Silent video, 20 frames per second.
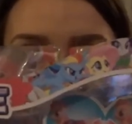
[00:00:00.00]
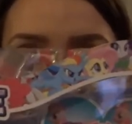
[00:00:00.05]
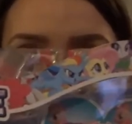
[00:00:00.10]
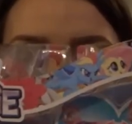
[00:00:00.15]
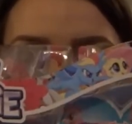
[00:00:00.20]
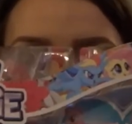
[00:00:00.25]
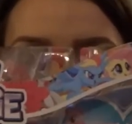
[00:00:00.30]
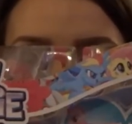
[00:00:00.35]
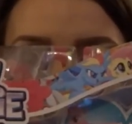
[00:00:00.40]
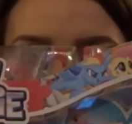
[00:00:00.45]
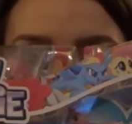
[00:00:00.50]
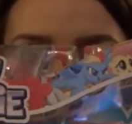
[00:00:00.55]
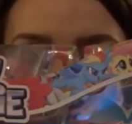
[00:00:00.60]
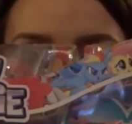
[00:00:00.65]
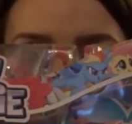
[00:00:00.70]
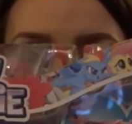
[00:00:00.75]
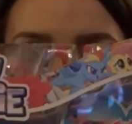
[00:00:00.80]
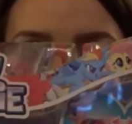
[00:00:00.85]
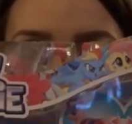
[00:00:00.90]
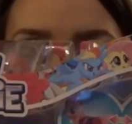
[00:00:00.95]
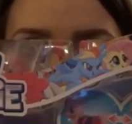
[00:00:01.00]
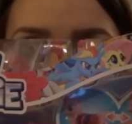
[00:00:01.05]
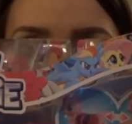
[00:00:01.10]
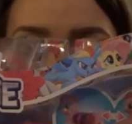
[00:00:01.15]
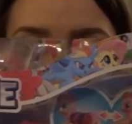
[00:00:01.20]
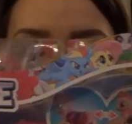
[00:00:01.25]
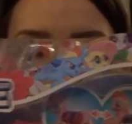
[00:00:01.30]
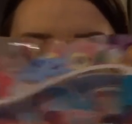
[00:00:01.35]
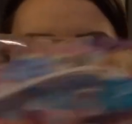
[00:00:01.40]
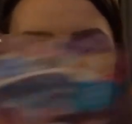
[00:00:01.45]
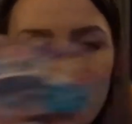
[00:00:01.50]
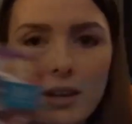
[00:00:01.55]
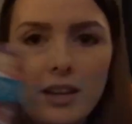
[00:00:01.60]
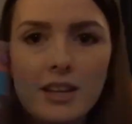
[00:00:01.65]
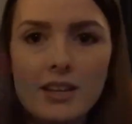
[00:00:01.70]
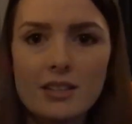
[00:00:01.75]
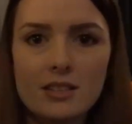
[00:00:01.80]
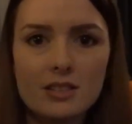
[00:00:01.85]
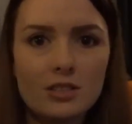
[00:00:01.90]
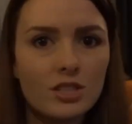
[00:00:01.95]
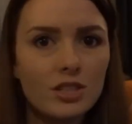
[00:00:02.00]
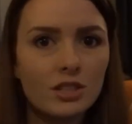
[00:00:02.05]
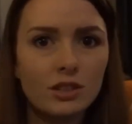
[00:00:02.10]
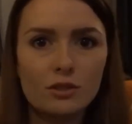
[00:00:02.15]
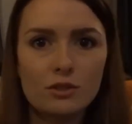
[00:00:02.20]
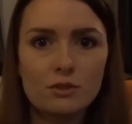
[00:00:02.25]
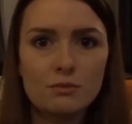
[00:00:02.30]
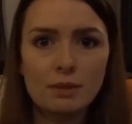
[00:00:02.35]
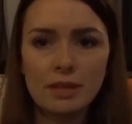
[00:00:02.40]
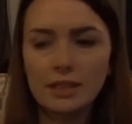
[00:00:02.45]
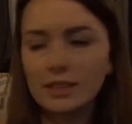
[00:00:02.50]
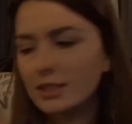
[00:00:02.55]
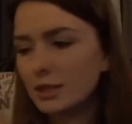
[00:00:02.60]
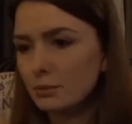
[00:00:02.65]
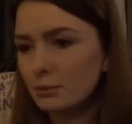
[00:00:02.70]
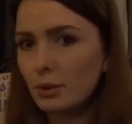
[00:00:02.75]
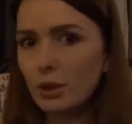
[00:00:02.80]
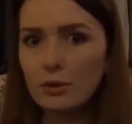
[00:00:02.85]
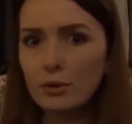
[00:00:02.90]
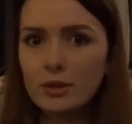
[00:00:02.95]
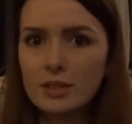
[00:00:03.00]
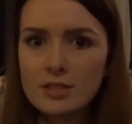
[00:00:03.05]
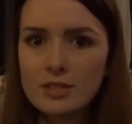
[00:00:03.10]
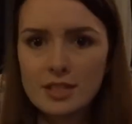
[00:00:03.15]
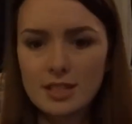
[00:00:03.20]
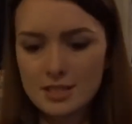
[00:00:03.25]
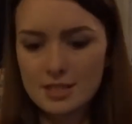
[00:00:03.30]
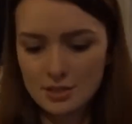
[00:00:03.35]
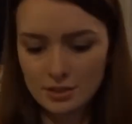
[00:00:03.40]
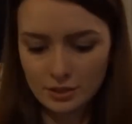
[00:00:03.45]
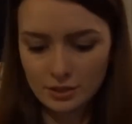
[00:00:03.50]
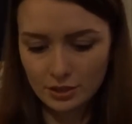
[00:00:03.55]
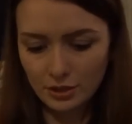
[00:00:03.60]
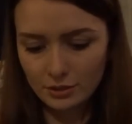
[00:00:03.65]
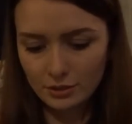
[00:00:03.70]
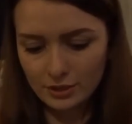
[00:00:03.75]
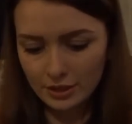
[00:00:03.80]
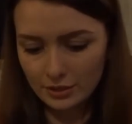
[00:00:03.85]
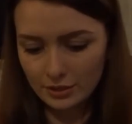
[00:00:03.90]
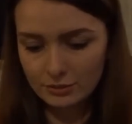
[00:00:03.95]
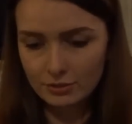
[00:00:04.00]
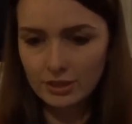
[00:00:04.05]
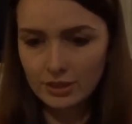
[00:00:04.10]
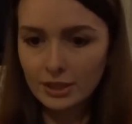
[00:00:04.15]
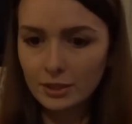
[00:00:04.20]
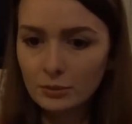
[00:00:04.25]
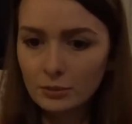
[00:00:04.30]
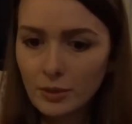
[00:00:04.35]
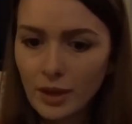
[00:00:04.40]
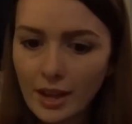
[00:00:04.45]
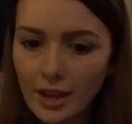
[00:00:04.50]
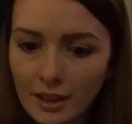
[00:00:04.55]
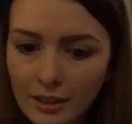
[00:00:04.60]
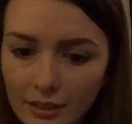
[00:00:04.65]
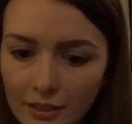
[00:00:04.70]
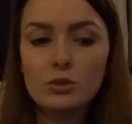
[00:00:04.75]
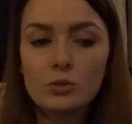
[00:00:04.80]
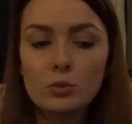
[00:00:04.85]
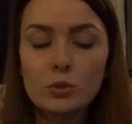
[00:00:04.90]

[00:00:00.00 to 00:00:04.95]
She's really into mermaids and she loves My Little Pony, so that's going to go down really well.